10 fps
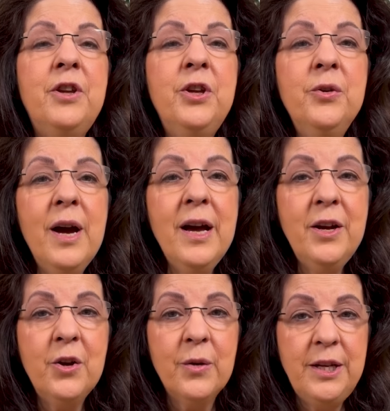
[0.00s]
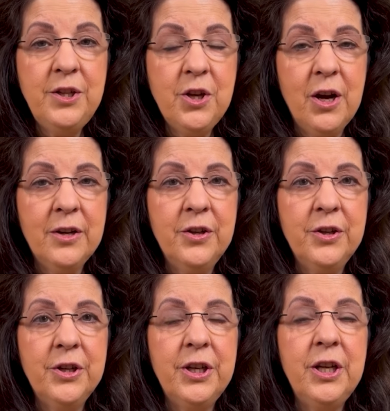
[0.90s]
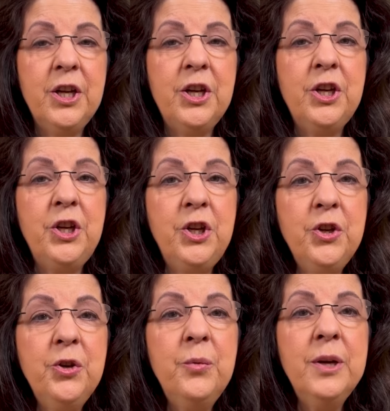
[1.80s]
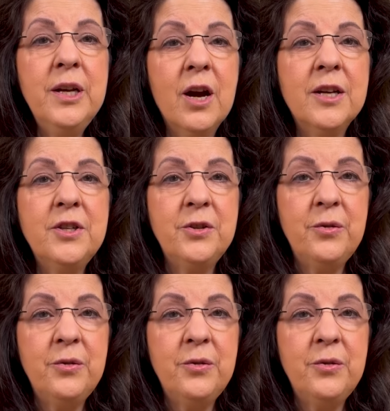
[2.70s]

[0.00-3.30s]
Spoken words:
you had a great childhood, you would not do